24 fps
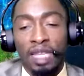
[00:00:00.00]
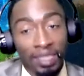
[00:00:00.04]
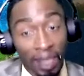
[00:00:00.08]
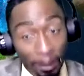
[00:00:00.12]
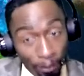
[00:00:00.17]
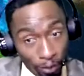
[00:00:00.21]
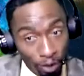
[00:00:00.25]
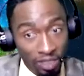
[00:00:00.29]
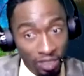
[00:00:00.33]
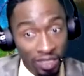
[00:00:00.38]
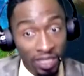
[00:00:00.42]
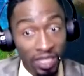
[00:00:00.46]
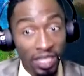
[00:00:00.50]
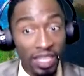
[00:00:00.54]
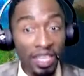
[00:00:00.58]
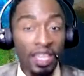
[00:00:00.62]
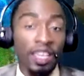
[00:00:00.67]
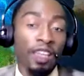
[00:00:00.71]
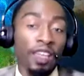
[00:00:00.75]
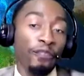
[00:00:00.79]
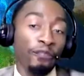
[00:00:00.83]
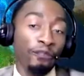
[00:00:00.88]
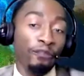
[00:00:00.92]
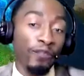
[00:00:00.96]
numbers,
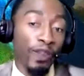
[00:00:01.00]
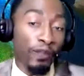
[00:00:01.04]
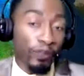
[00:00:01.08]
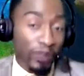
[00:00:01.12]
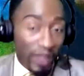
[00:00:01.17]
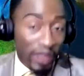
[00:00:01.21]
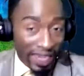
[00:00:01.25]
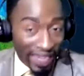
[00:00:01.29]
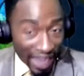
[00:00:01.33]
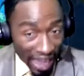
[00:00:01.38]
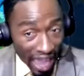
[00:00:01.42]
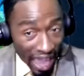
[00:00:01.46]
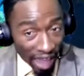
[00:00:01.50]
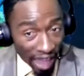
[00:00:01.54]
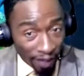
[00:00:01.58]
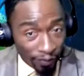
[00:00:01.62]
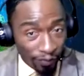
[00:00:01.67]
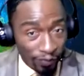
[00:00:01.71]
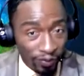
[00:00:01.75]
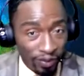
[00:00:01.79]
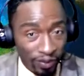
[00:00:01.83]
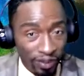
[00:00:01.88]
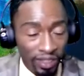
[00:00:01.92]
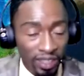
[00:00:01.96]
15 and a half,
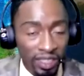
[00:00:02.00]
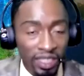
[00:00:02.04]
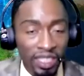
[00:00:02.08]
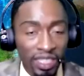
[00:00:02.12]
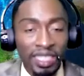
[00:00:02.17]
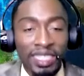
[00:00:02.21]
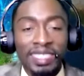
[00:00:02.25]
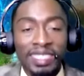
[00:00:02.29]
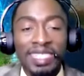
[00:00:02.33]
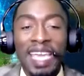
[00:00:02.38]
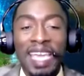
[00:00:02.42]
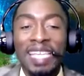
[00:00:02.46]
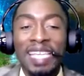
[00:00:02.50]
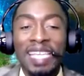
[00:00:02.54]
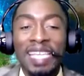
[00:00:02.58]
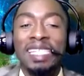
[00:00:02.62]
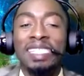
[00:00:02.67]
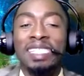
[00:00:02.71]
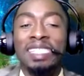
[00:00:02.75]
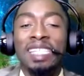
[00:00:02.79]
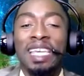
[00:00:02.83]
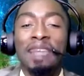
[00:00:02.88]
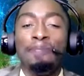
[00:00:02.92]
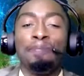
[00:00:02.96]
there is a
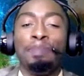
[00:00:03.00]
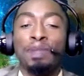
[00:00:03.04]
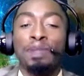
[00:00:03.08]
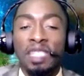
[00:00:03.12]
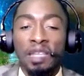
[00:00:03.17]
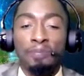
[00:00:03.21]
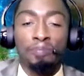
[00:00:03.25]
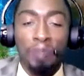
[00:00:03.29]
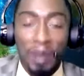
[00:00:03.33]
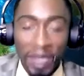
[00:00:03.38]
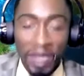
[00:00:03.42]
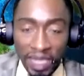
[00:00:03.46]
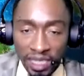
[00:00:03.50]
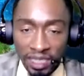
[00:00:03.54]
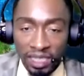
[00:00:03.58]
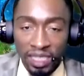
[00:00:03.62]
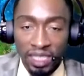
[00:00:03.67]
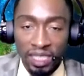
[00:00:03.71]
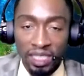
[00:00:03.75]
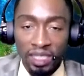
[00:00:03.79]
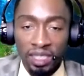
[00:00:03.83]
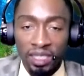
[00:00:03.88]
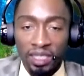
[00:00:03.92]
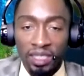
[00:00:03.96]
10%
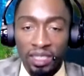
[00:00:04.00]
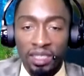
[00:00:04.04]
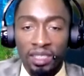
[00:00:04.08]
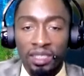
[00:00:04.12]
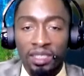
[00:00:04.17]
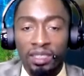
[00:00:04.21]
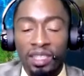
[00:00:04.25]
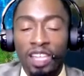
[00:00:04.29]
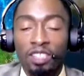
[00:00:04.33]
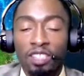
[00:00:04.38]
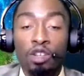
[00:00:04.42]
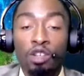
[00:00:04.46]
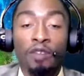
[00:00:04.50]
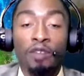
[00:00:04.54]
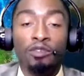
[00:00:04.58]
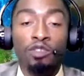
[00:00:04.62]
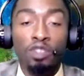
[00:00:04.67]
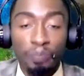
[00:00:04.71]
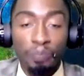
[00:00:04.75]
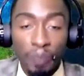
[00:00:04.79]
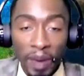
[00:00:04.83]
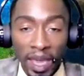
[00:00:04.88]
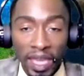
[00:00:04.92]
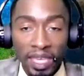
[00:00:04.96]
penalty that you have
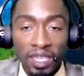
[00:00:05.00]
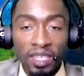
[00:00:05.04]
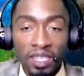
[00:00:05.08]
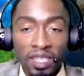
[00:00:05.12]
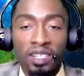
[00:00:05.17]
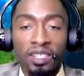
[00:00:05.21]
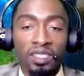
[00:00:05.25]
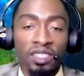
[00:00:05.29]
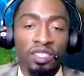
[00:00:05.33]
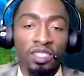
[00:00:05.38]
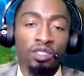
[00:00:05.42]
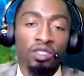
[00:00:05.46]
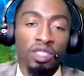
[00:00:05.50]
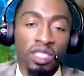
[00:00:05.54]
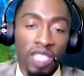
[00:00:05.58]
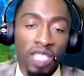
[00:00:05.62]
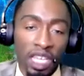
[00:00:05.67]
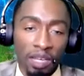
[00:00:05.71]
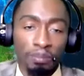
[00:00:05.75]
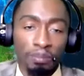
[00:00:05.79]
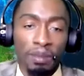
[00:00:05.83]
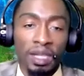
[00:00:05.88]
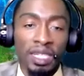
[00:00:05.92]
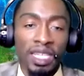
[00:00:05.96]
to pay because you
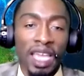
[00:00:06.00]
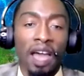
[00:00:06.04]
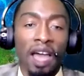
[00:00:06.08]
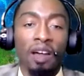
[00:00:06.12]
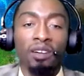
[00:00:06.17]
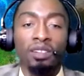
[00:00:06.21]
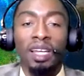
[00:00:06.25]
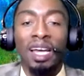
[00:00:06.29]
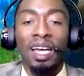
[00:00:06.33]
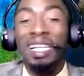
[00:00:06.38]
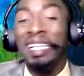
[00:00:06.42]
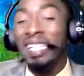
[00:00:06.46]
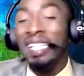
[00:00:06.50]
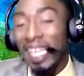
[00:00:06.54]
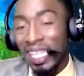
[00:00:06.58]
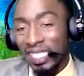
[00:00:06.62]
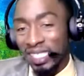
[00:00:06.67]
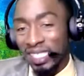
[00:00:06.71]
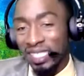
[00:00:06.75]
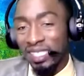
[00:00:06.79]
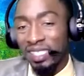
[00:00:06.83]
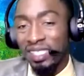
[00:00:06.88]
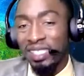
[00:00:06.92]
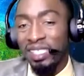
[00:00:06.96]
take money out,
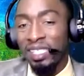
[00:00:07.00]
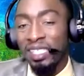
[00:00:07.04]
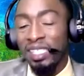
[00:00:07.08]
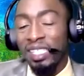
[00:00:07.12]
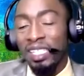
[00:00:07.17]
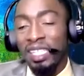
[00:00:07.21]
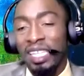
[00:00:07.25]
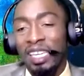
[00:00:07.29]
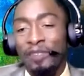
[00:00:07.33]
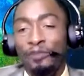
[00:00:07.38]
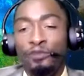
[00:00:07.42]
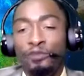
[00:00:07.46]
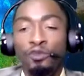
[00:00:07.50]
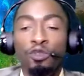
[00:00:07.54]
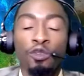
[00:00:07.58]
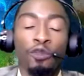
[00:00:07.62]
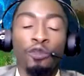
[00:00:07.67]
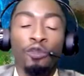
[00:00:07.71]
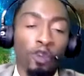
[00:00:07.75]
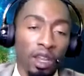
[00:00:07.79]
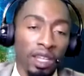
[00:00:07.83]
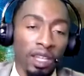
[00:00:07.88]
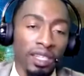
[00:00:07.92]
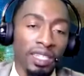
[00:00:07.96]
unless if you
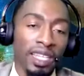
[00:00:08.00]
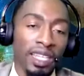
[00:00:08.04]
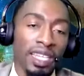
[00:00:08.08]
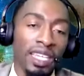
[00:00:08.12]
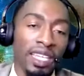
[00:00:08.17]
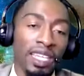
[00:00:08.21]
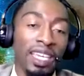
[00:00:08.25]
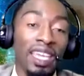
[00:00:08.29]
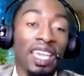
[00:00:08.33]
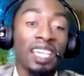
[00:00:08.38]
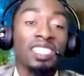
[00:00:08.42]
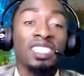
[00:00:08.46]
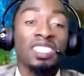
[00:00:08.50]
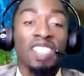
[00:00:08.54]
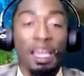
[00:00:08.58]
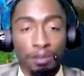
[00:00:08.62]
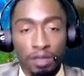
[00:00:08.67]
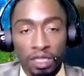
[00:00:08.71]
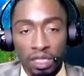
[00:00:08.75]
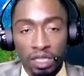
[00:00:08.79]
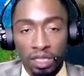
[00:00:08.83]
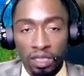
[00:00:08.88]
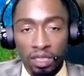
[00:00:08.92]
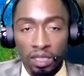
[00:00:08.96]
fall under the
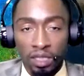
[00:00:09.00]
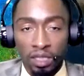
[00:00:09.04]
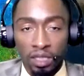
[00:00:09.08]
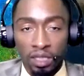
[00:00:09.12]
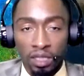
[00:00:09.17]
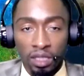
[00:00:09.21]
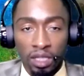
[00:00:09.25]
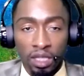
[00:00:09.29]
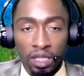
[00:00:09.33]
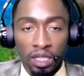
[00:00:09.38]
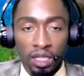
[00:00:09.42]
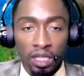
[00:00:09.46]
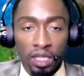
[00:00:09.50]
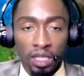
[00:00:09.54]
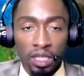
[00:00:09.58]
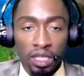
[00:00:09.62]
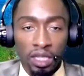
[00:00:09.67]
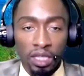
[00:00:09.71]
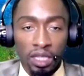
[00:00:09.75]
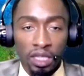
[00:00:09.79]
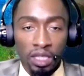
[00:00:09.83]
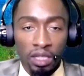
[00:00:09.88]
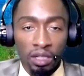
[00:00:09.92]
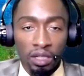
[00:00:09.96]
exception.
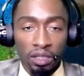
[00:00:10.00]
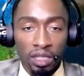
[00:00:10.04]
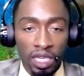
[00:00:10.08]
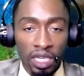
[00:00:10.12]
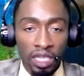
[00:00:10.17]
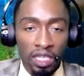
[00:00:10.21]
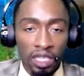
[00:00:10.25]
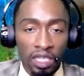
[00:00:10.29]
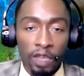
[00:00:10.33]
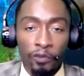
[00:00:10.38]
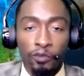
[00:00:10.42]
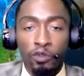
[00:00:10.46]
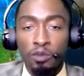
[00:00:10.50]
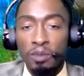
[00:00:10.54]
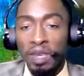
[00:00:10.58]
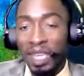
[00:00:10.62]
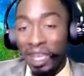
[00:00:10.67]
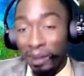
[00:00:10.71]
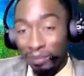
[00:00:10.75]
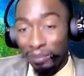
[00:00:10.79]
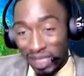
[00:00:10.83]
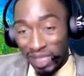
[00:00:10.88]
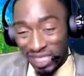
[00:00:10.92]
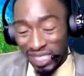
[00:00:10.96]
Okay, if you
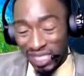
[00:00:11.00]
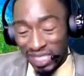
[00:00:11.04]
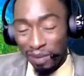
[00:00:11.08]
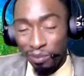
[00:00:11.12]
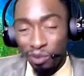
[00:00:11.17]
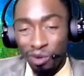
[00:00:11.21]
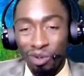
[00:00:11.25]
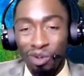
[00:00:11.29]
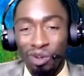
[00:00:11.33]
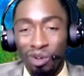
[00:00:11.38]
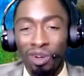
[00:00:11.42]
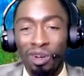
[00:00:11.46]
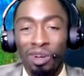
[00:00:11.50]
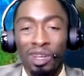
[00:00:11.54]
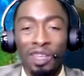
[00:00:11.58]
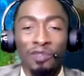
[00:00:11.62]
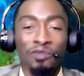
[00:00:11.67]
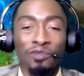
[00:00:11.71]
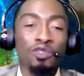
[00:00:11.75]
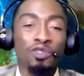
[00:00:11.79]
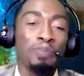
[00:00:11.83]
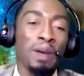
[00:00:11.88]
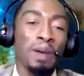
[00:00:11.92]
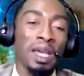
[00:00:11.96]
become disabled, or
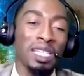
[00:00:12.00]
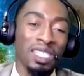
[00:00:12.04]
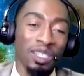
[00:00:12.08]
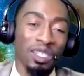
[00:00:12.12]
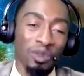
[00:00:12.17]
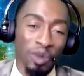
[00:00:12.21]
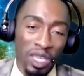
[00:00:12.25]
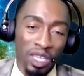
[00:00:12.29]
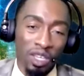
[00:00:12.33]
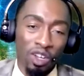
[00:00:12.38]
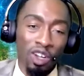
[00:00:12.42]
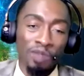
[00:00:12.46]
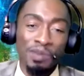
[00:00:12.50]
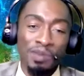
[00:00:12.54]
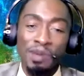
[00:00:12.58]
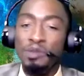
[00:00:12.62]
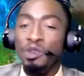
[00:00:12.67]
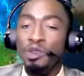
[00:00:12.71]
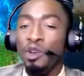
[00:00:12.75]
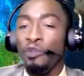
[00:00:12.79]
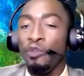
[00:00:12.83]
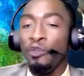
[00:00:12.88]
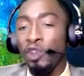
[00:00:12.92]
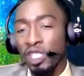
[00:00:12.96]
if you pass away, or maybe
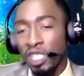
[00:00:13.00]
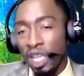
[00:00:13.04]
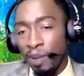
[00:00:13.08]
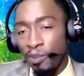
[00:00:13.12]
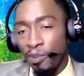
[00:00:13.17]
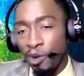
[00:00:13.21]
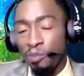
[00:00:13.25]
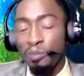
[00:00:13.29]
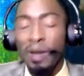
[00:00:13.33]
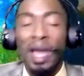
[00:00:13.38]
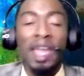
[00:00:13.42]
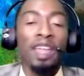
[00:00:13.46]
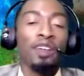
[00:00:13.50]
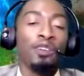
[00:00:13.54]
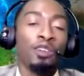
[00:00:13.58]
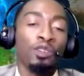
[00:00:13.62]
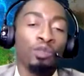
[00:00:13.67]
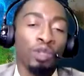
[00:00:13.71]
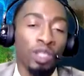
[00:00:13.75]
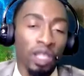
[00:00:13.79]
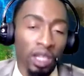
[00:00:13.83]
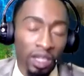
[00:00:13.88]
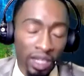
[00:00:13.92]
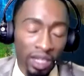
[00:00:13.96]
your first time home buyer
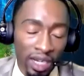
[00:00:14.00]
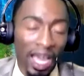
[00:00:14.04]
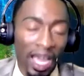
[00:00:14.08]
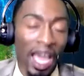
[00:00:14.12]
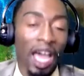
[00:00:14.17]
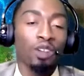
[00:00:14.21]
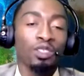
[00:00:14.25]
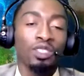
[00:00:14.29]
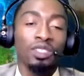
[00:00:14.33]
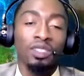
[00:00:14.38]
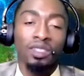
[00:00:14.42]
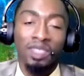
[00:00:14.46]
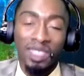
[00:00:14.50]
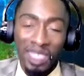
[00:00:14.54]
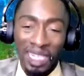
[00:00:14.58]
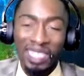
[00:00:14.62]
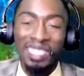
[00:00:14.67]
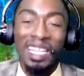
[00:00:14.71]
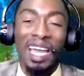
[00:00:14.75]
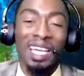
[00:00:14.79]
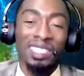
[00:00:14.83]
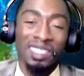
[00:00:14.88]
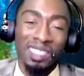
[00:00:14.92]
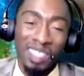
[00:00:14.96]
on a house of
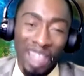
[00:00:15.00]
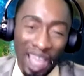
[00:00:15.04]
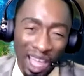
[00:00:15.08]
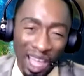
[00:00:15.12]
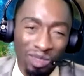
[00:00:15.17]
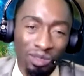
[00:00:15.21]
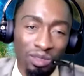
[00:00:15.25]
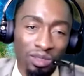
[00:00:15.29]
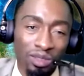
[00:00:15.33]
$10,000,